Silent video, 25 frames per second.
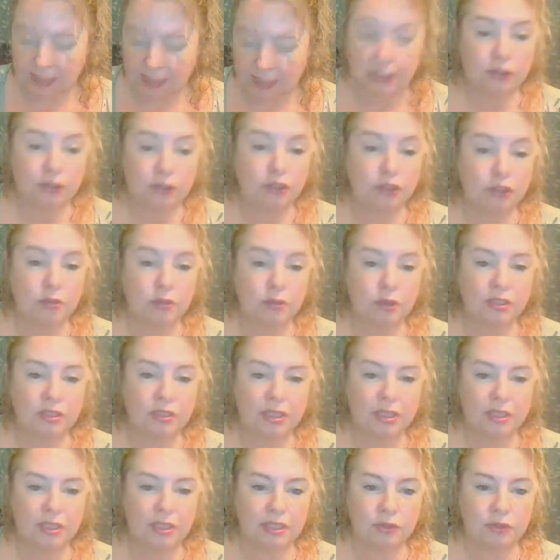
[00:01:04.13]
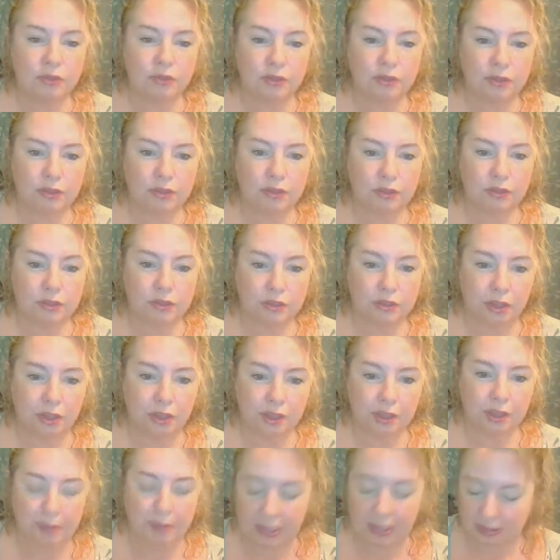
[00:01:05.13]
antisocial personality disorder, so the
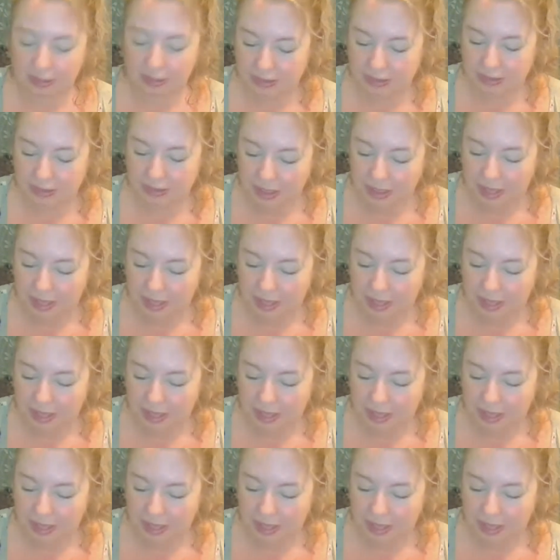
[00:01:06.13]
psychopaths,